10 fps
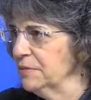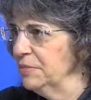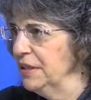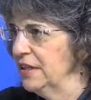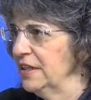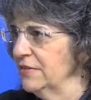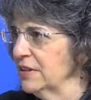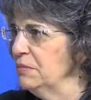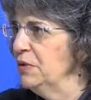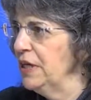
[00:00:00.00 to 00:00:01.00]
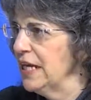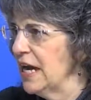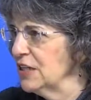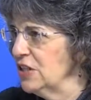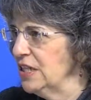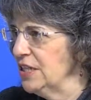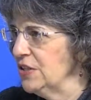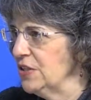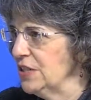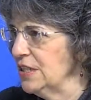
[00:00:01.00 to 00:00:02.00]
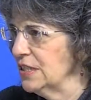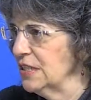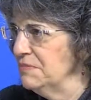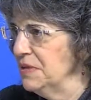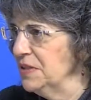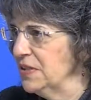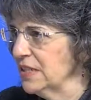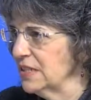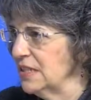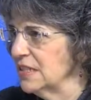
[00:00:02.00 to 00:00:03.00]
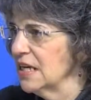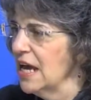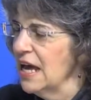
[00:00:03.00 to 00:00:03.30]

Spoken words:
the beginning of the community action agencies in the mid-60s,